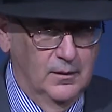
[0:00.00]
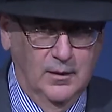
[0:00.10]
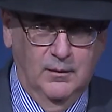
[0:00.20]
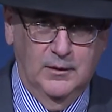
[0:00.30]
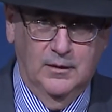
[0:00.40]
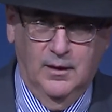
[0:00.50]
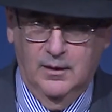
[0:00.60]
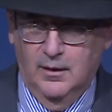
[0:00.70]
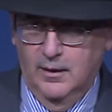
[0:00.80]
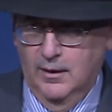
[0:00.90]
I mean,
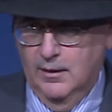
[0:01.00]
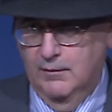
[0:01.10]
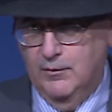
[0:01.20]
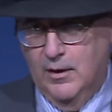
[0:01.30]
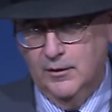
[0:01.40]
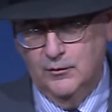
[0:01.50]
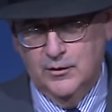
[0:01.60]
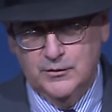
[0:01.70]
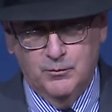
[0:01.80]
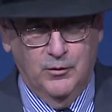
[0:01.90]
I've argued
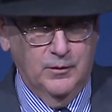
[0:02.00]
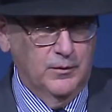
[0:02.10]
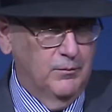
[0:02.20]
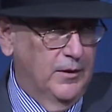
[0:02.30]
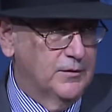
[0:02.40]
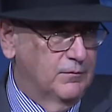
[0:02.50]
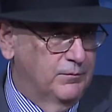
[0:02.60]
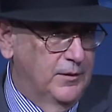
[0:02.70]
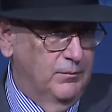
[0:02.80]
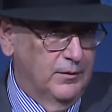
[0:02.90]
this point with a bunch of
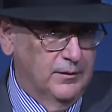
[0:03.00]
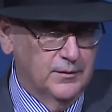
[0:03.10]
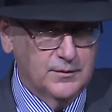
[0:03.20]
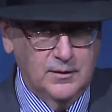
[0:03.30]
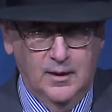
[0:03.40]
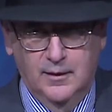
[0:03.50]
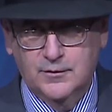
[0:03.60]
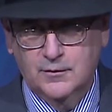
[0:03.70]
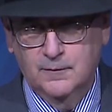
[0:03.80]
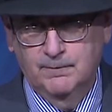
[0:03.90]
people in the
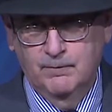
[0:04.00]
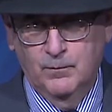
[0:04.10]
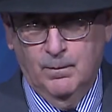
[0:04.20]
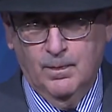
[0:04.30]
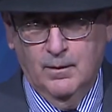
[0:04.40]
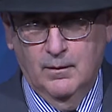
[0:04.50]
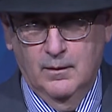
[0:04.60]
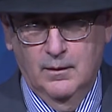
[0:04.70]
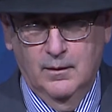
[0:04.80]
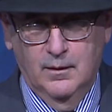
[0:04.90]
States.
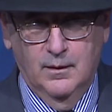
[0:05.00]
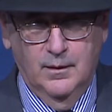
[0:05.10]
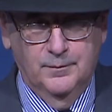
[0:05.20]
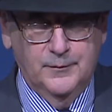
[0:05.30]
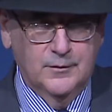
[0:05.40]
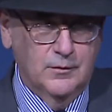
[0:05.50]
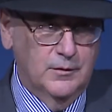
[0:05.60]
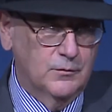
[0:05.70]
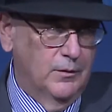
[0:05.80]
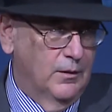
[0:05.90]

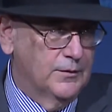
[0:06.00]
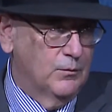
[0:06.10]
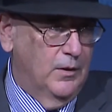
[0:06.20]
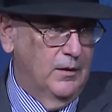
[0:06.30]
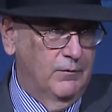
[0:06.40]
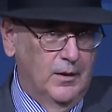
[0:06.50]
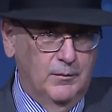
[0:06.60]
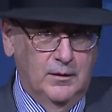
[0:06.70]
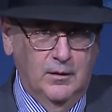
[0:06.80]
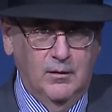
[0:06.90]
George Will is one of them,
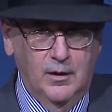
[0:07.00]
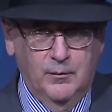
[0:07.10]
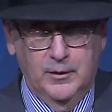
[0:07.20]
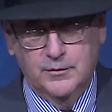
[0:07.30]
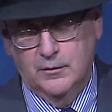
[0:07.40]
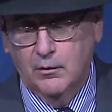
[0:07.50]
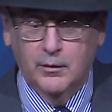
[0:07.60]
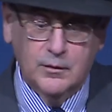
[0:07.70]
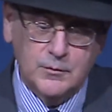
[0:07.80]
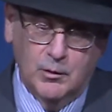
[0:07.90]
and their argument is, no,
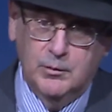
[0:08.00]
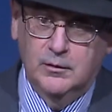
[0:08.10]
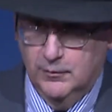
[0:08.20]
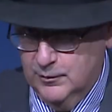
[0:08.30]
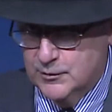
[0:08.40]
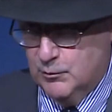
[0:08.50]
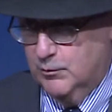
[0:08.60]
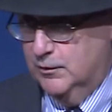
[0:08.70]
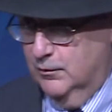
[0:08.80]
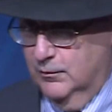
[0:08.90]
here's what we do. Here's what
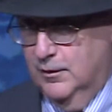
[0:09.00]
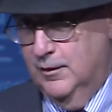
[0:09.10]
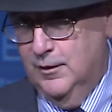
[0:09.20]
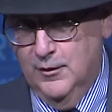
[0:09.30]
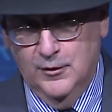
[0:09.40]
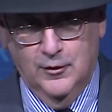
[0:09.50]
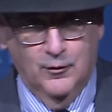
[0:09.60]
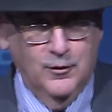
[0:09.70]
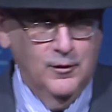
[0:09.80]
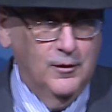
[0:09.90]
we do.
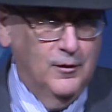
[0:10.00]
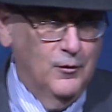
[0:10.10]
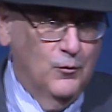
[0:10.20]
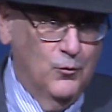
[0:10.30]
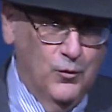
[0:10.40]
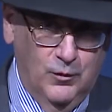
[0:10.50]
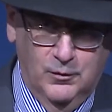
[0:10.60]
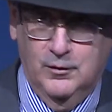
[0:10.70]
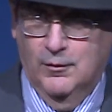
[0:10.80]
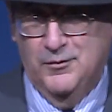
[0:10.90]

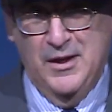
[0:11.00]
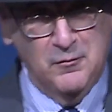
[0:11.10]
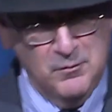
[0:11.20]
They're